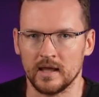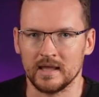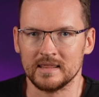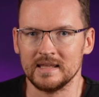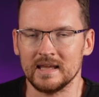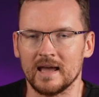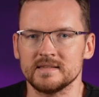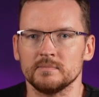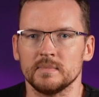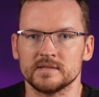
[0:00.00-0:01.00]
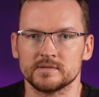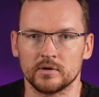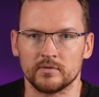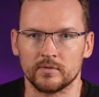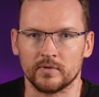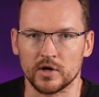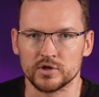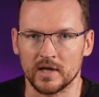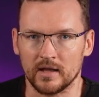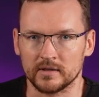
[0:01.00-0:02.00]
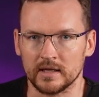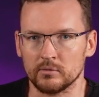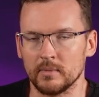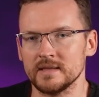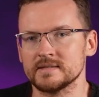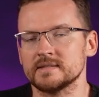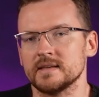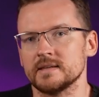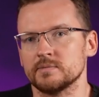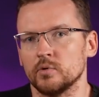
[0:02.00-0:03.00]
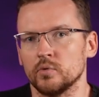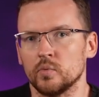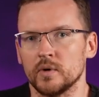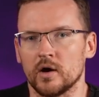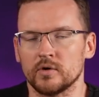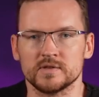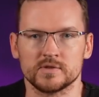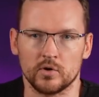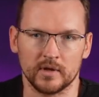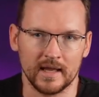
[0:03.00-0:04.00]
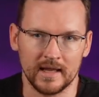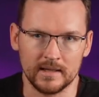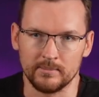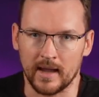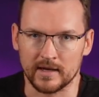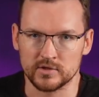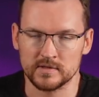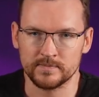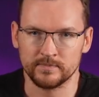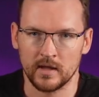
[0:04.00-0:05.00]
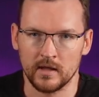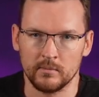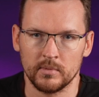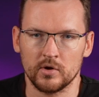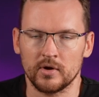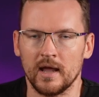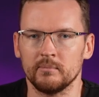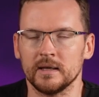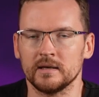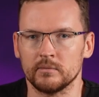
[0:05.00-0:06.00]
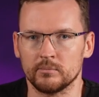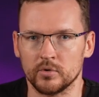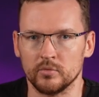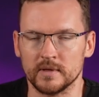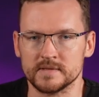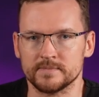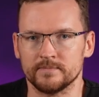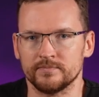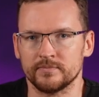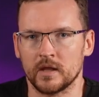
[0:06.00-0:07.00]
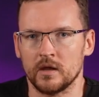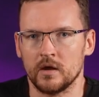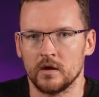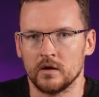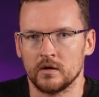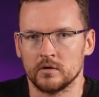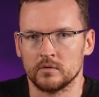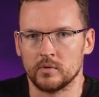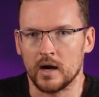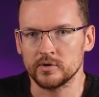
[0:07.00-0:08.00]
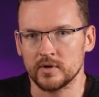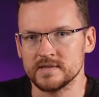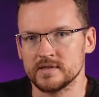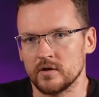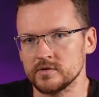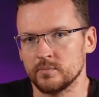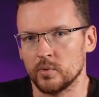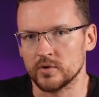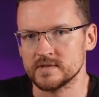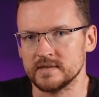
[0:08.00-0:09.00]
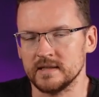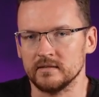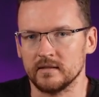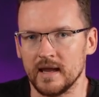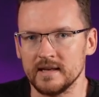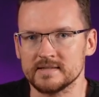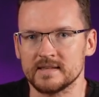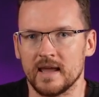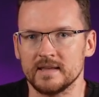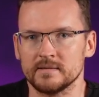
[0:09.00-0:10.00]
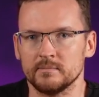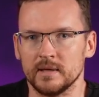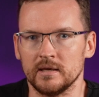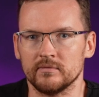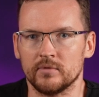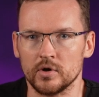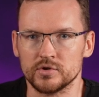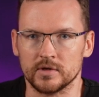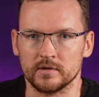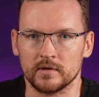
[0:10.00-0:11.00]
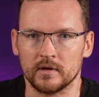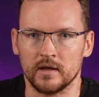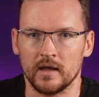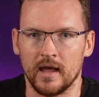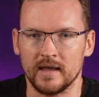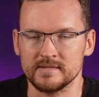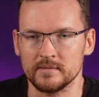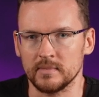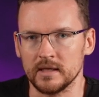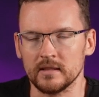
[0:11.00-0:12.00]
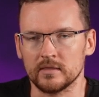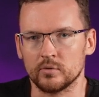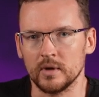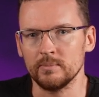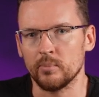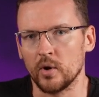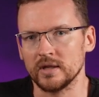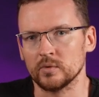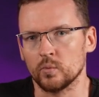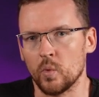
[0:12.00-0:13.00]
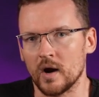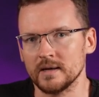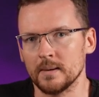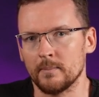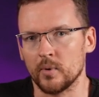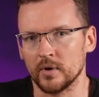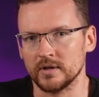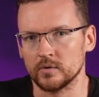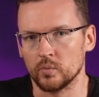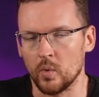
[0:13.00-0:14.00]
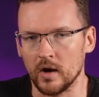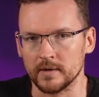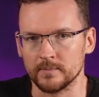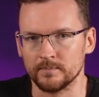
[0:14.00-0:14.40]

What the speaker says: The SMB server functionality remains accessible without installing any packages, but there have been improvements. RouterOS now supports the latest SMB version, SMB 3.1.1.